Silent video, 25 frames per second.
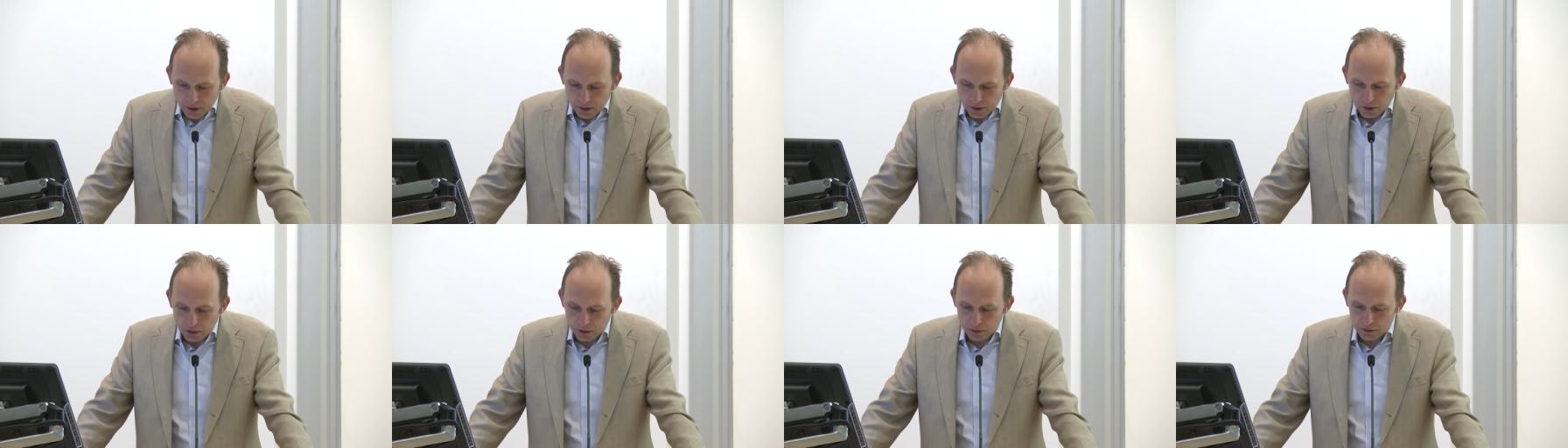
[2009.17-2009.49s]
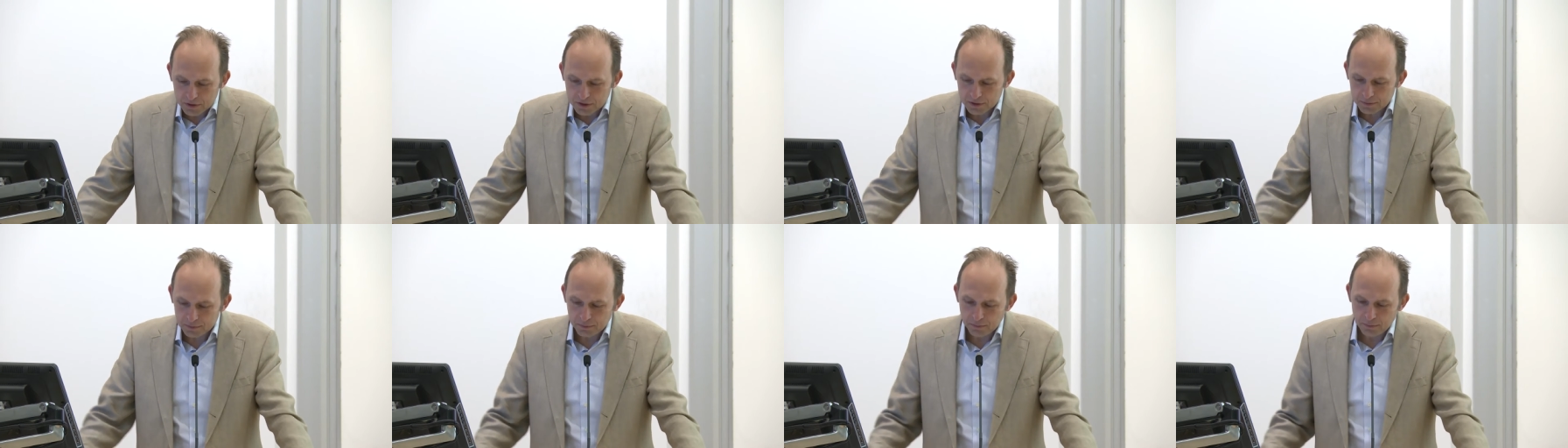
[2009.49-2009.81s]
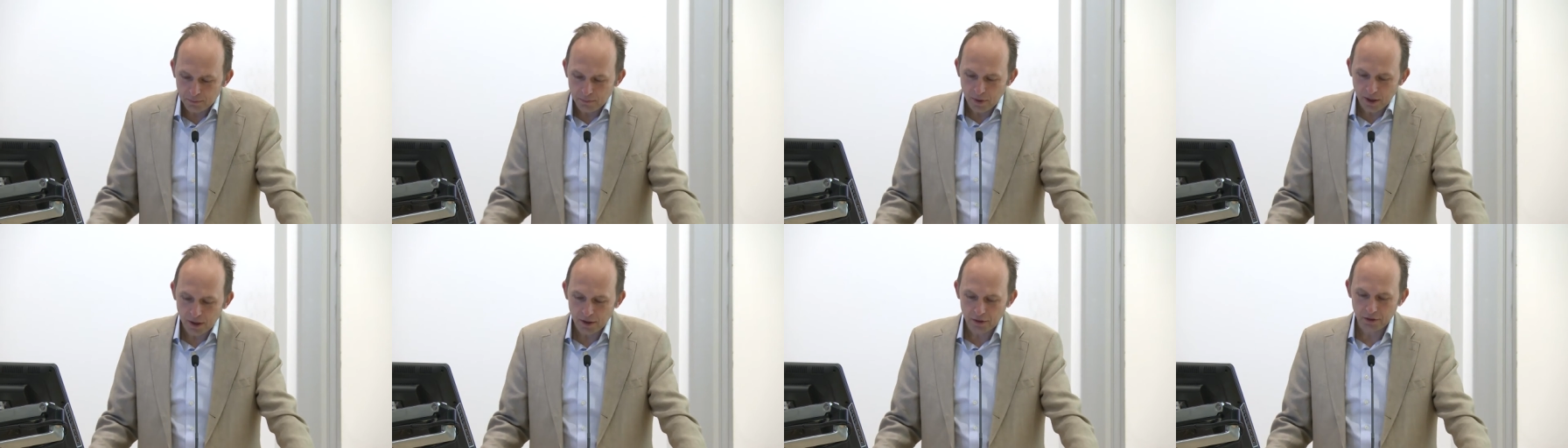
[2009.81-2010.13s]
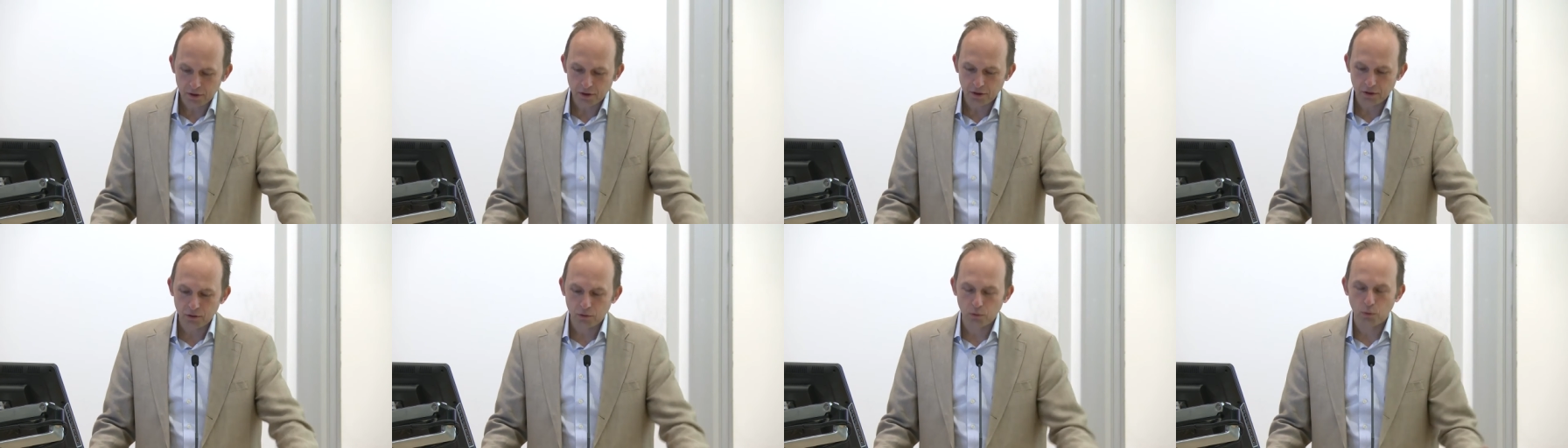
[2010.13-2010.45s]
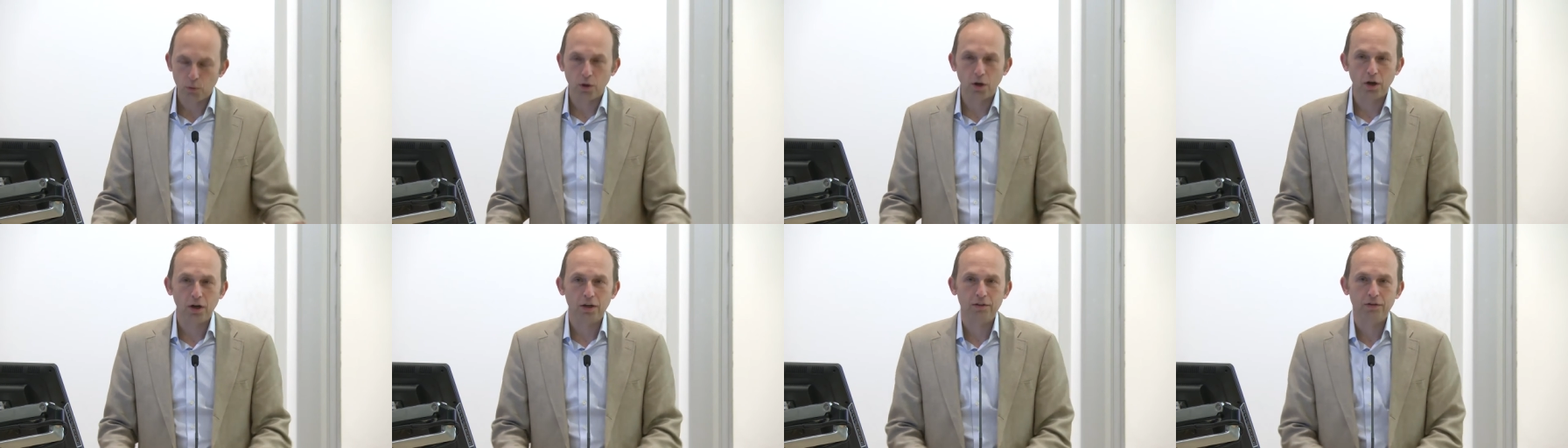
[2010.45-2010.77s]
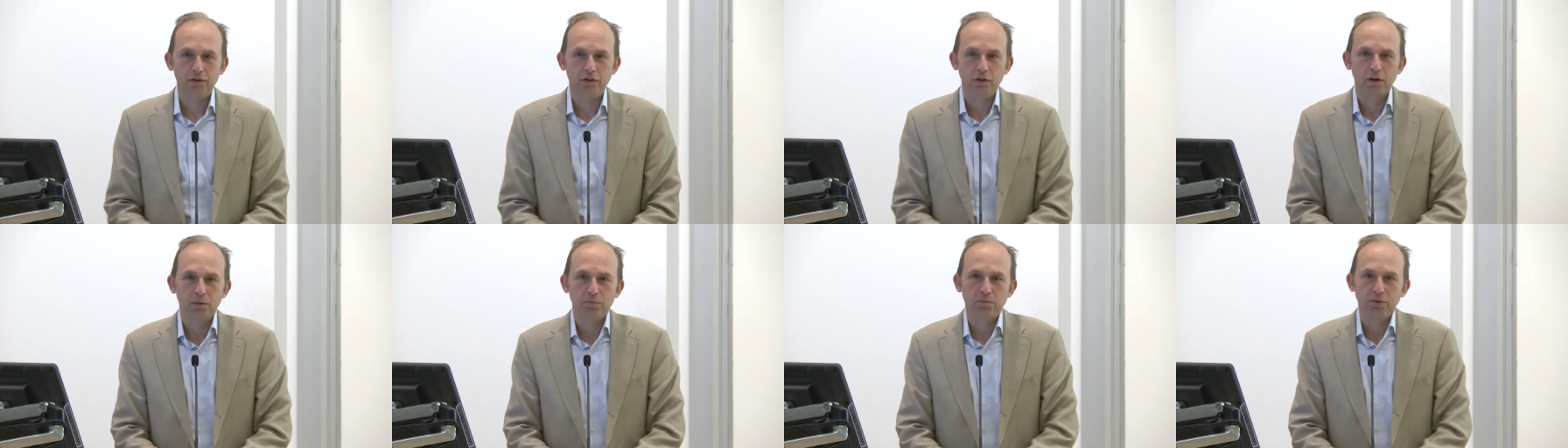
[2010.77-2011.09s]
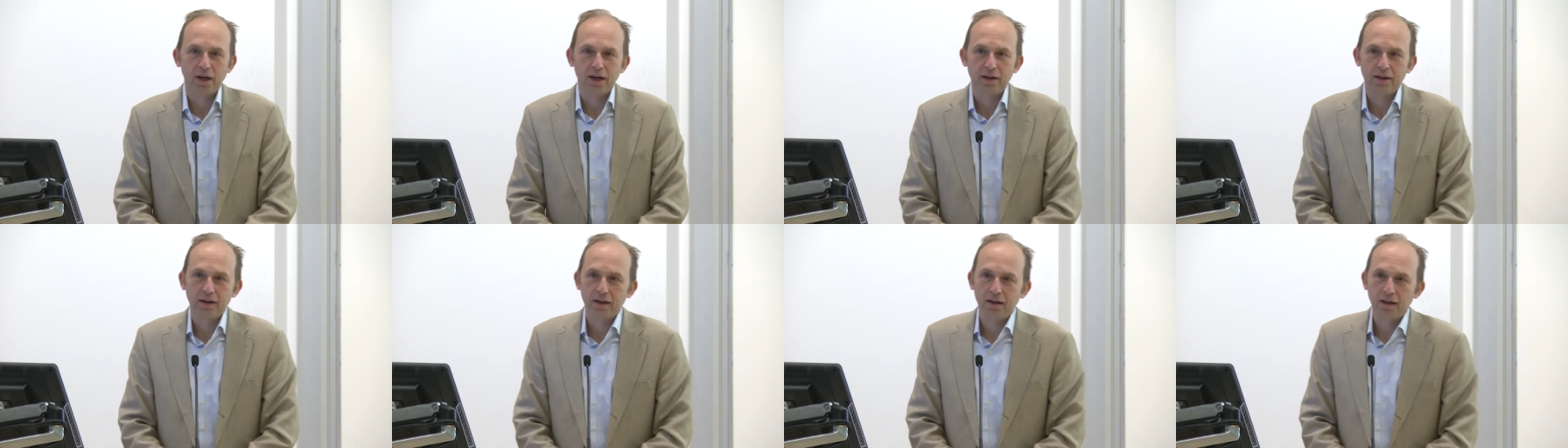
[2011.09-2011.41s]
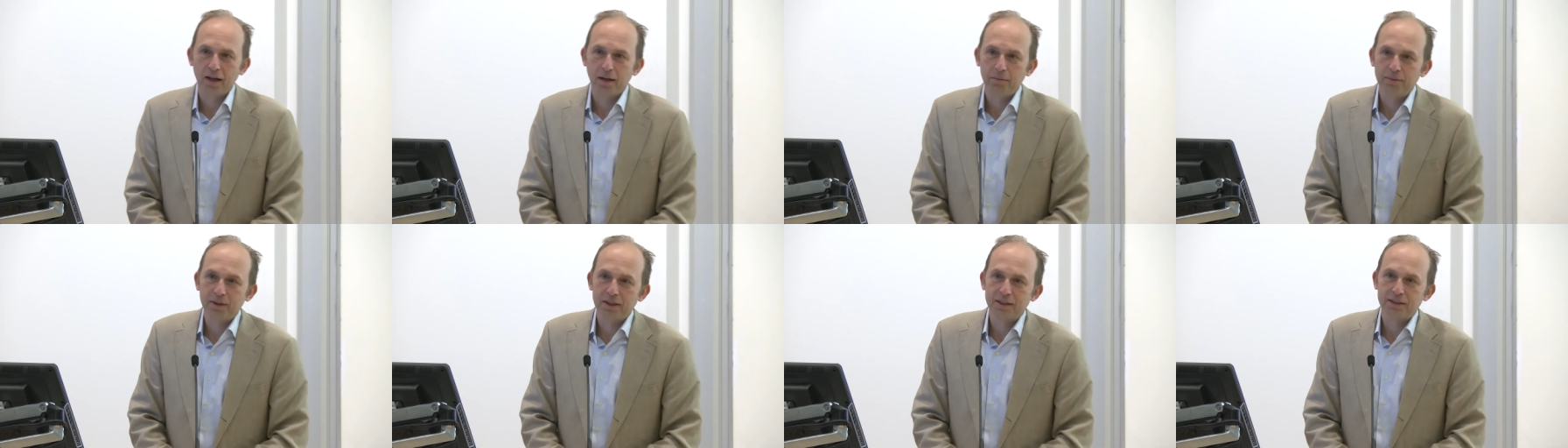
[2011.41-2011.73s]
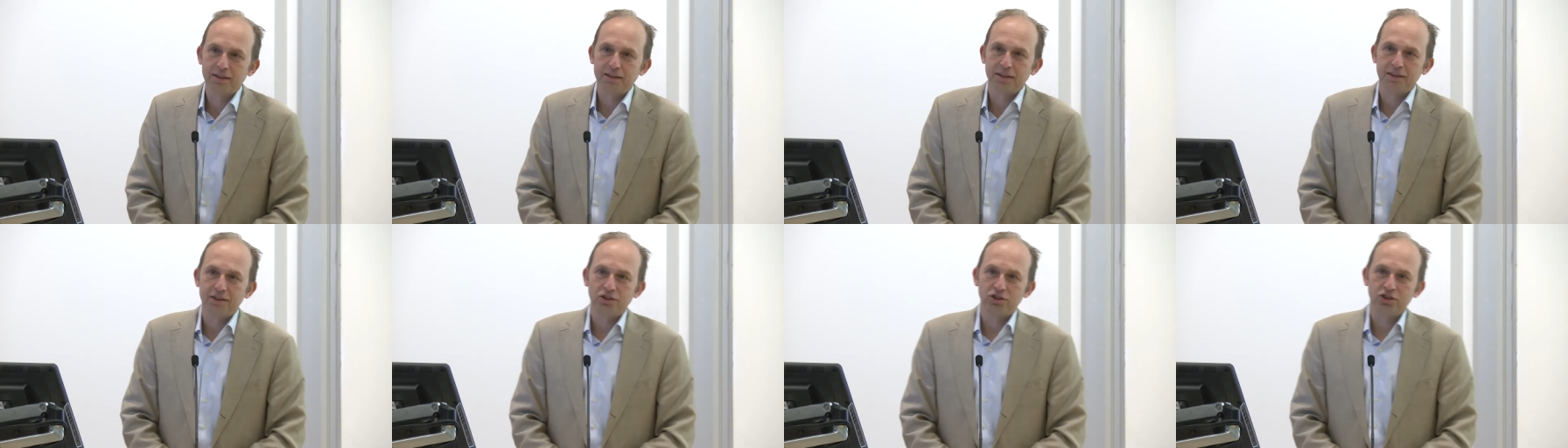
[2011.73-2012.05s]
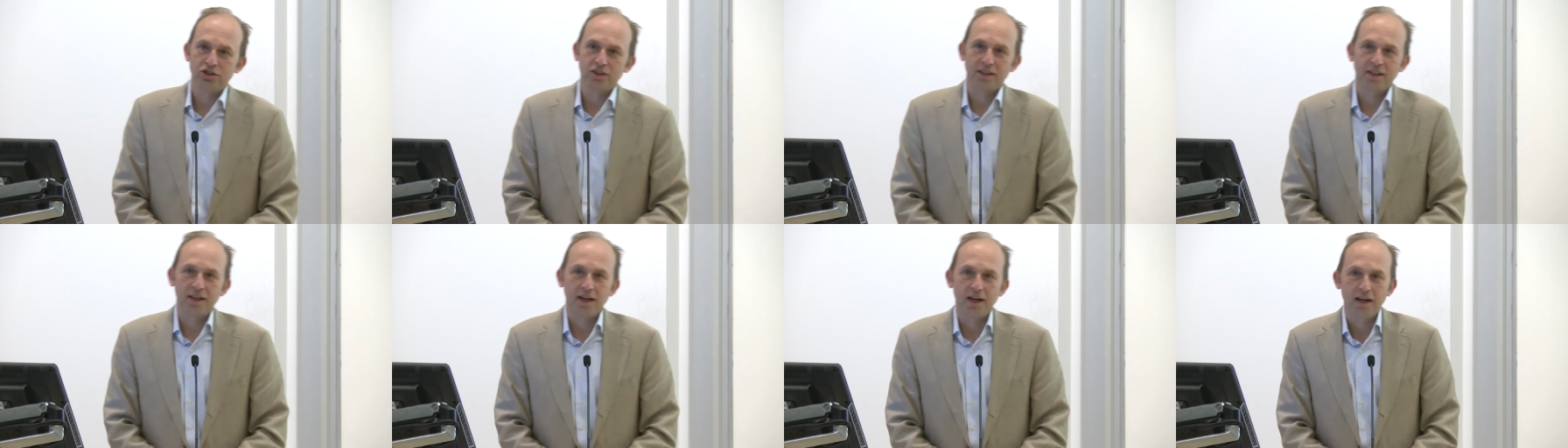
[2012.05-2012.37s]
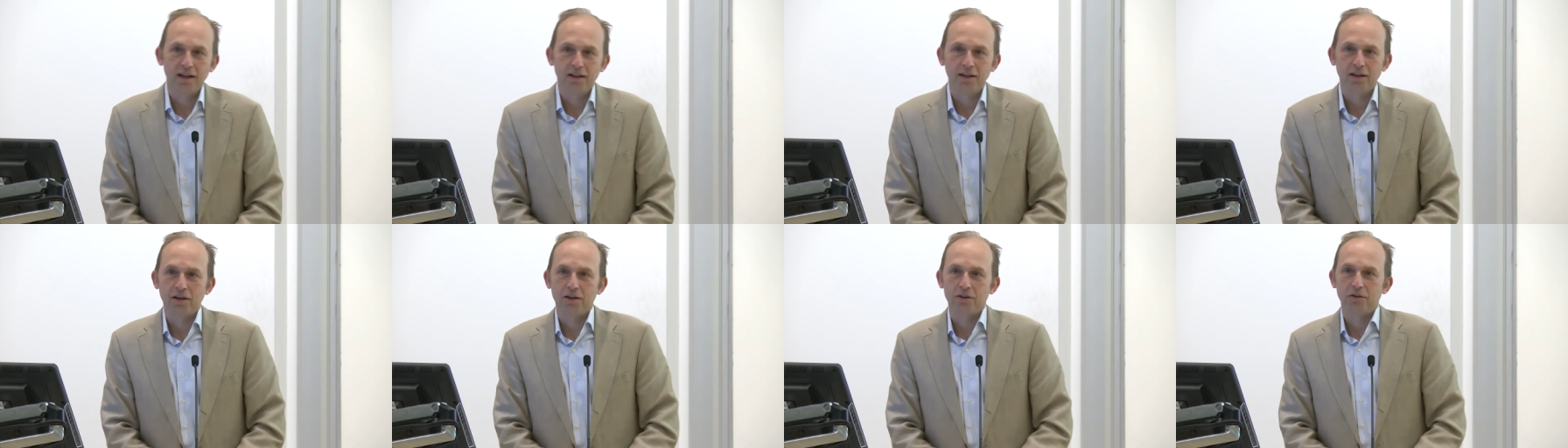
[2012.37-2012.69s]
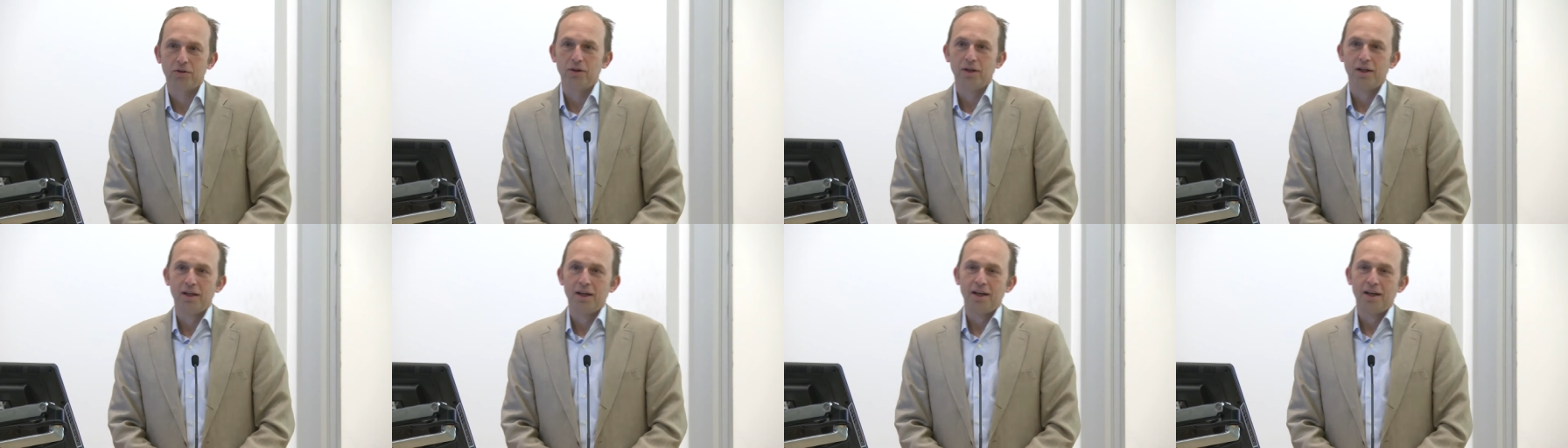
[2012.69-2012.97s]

whose mother worked for a Brown alumnus in Chicago